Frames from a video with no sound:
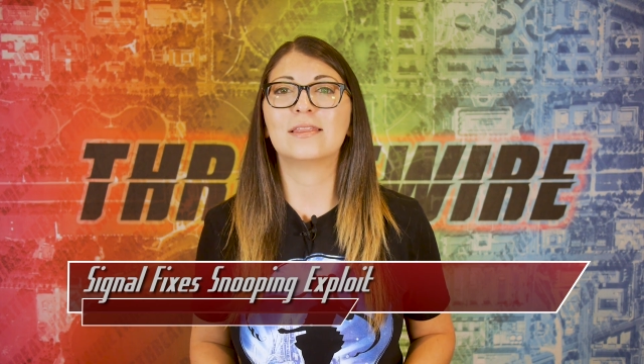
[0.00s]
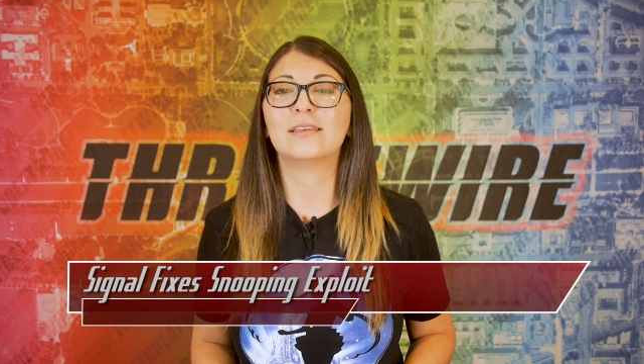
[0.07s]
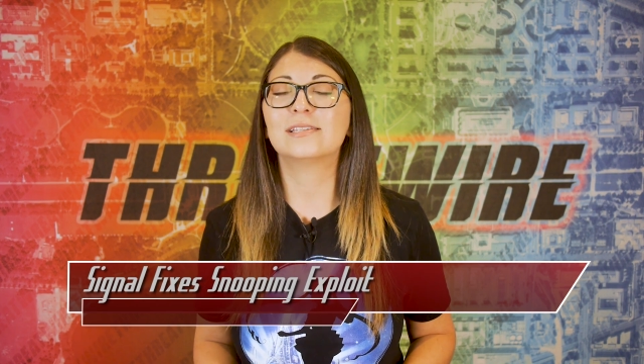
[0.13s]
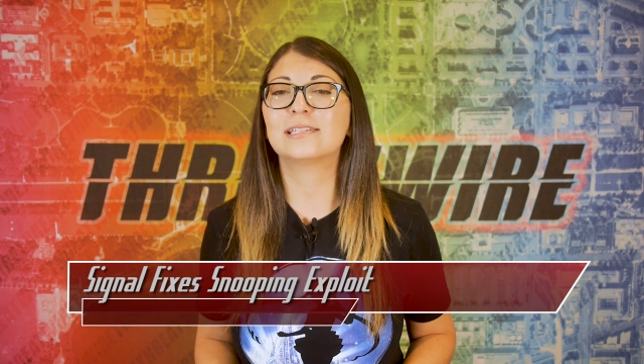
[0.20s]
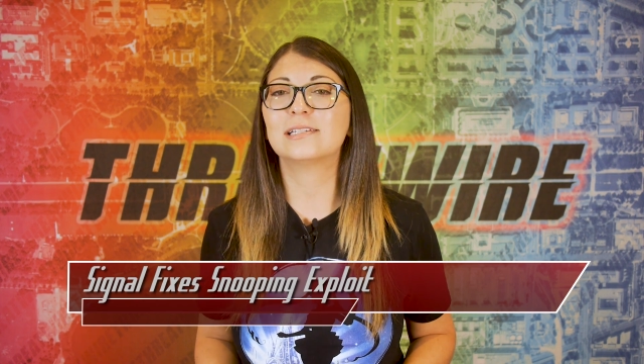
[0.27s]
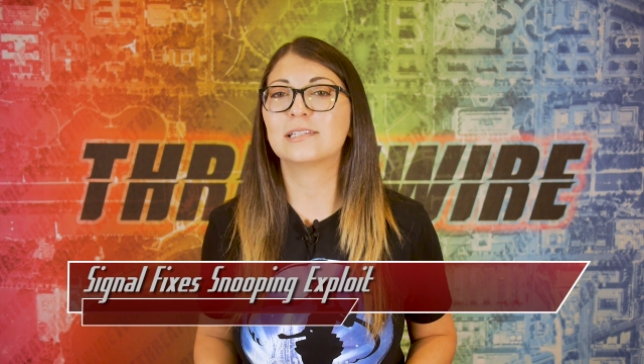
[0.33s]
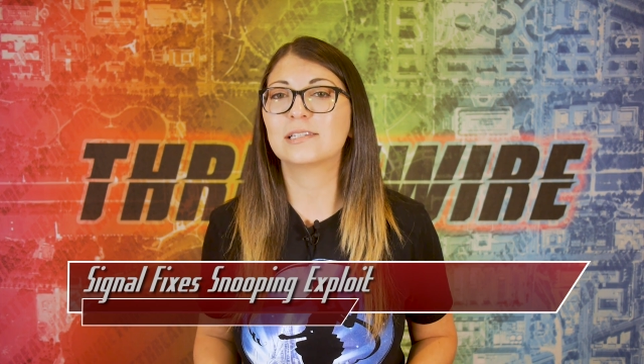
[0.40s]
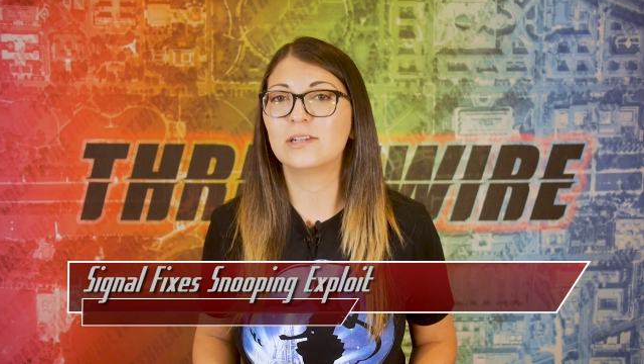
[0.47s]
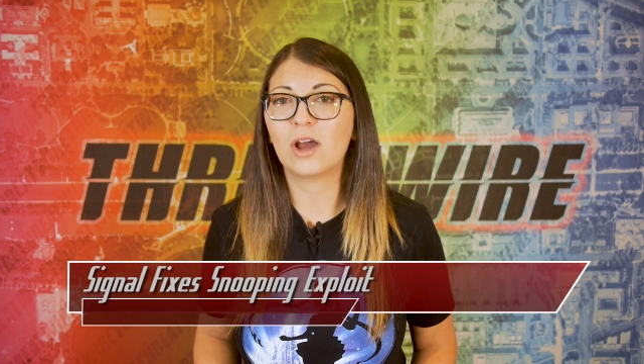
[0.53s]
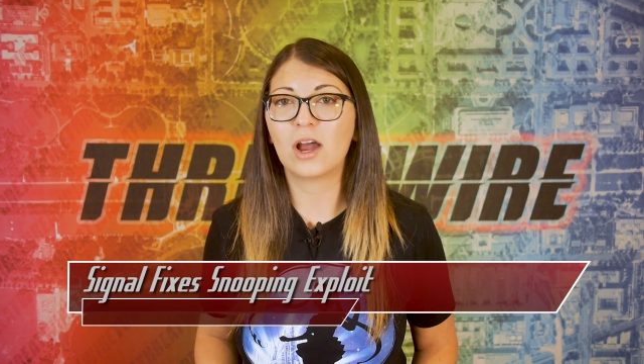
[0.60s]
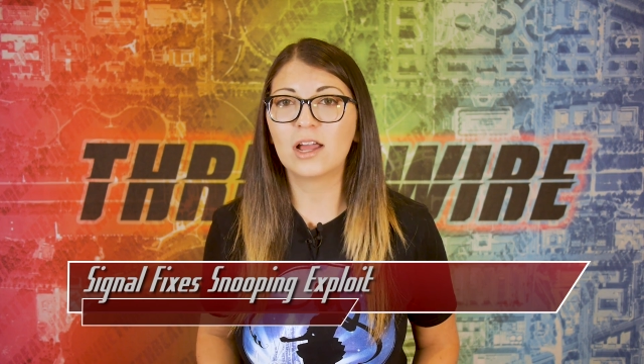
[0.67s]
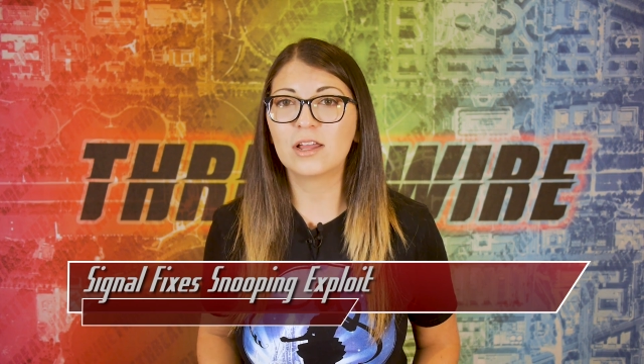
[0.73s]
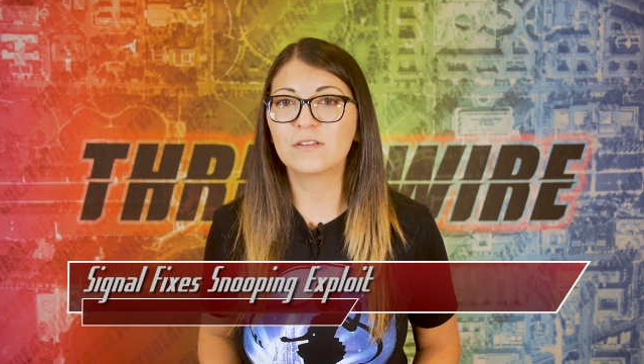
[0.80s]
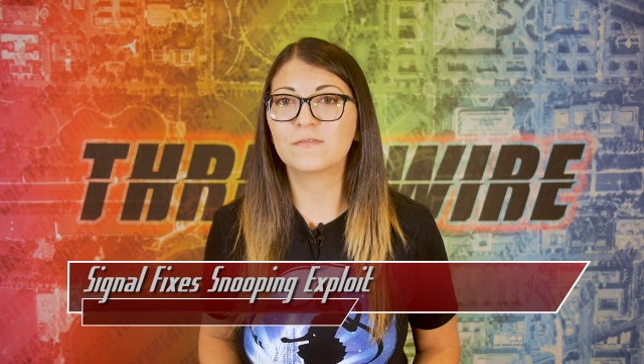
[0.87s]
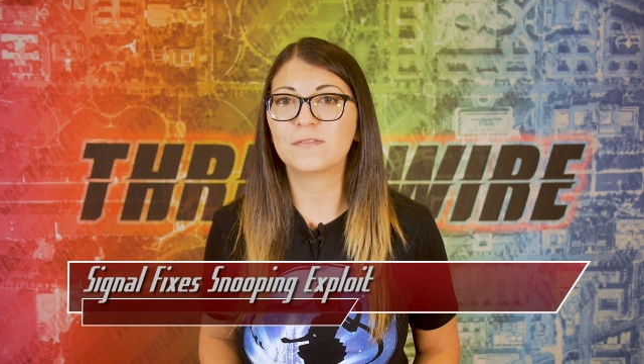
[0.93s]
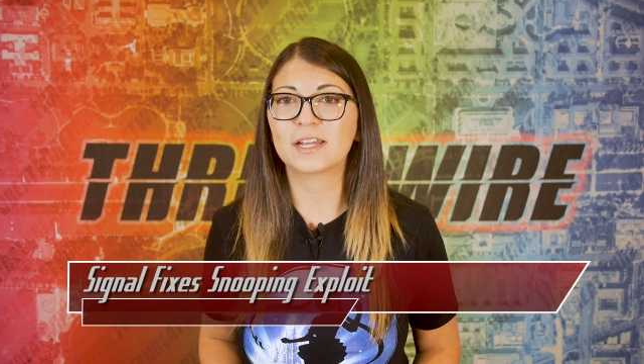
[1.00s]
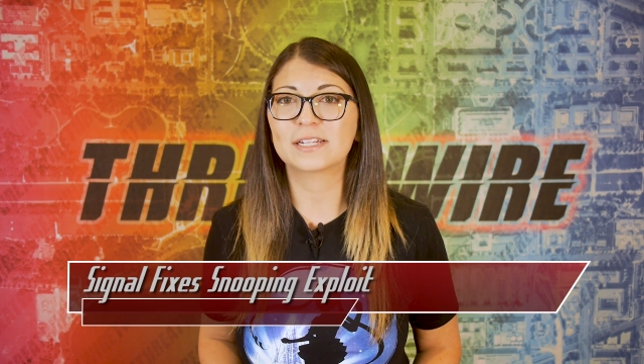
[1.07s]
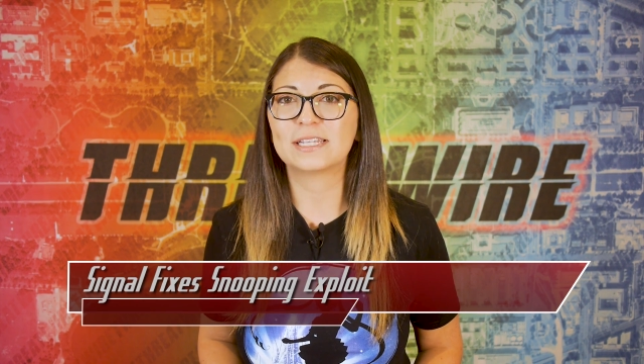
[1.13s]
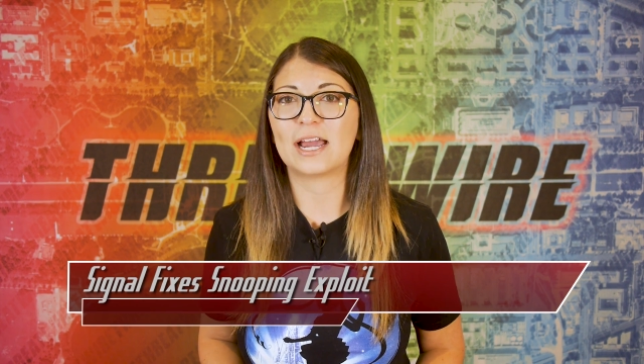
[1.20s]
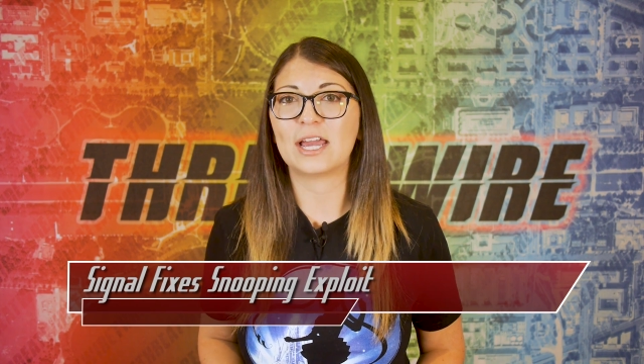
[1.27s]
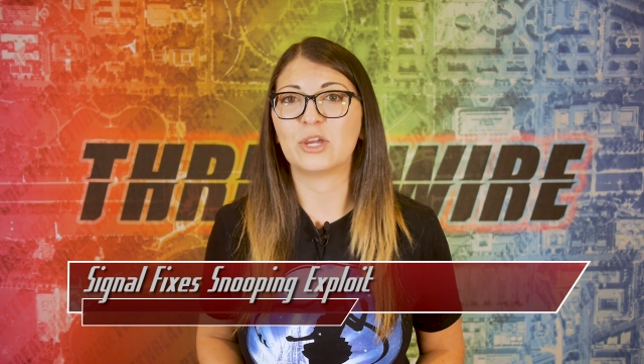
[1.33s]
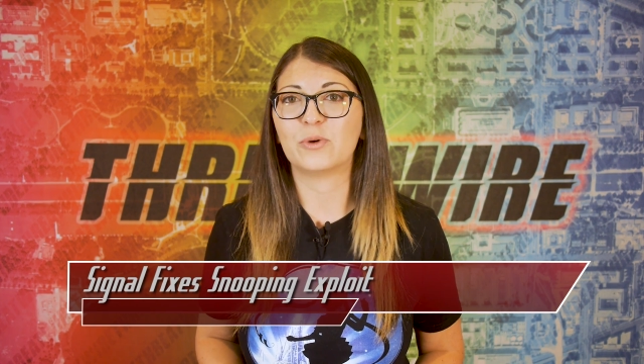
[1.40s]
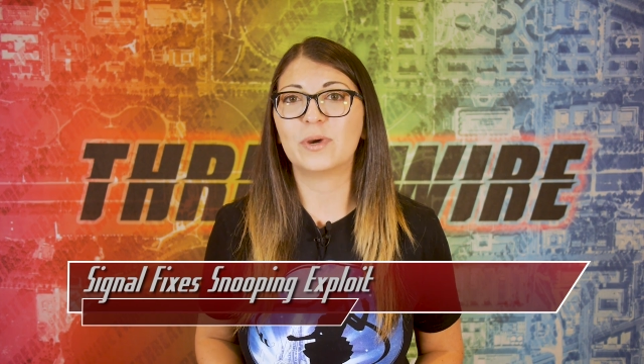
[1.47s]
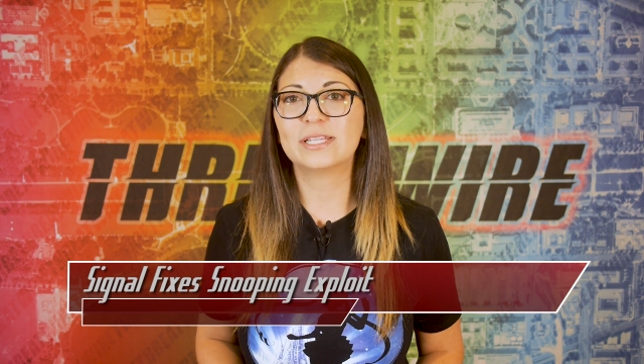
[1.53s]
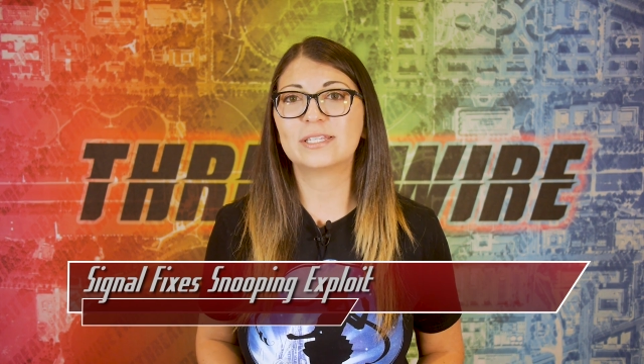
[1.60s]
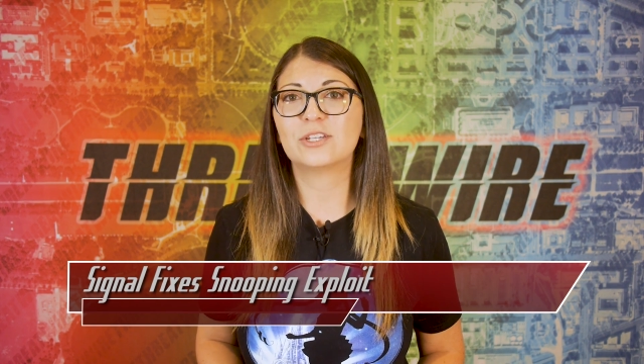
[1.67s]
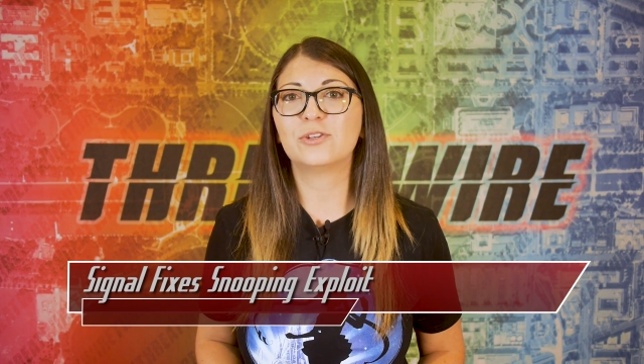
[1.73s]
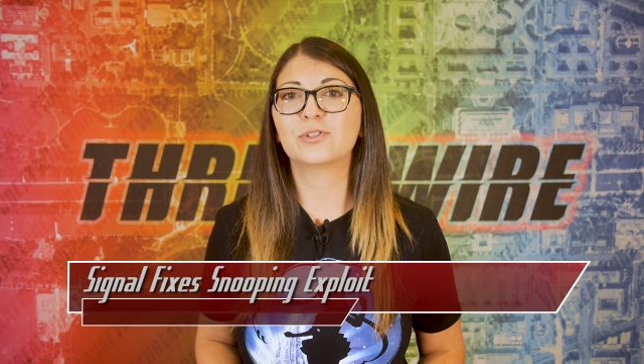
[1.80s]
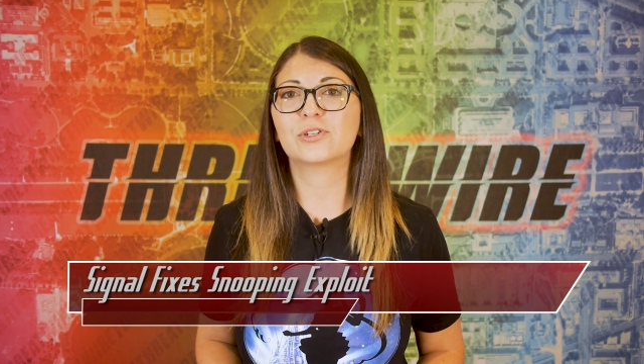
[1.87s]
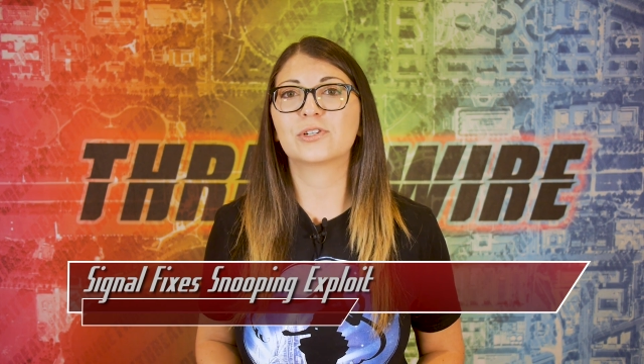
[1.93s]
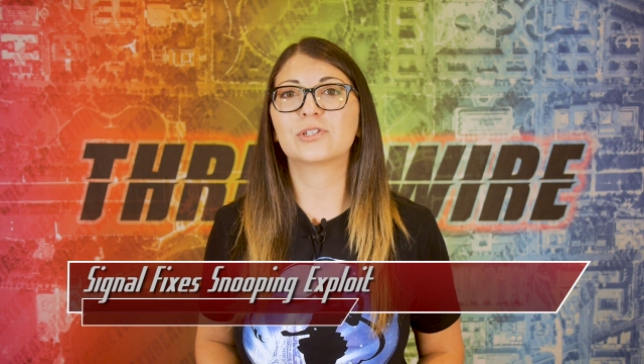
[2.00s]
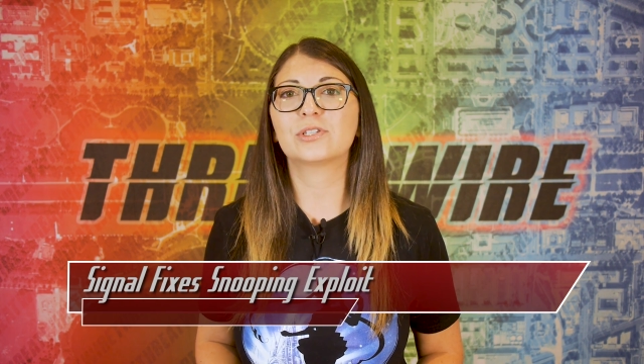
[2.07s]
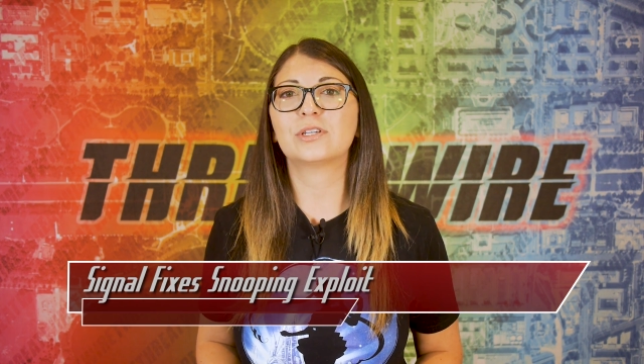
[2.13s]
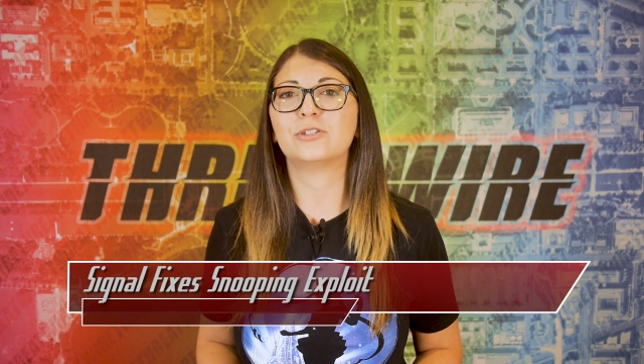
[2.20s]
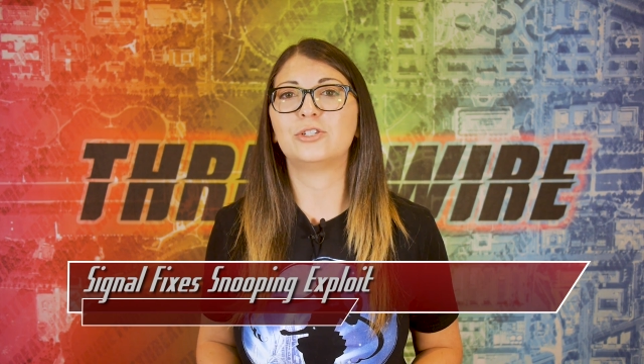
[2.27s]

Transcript: This does not affect iOS users,